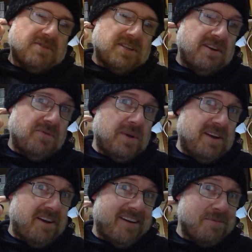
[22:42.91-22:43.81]
So if
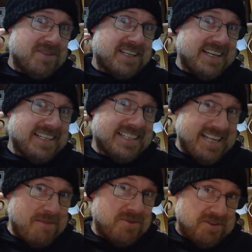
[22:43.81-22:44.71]
you're able to get an
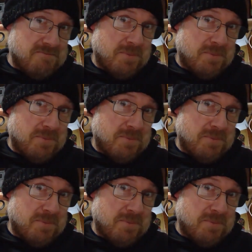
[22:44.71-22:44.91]
adept on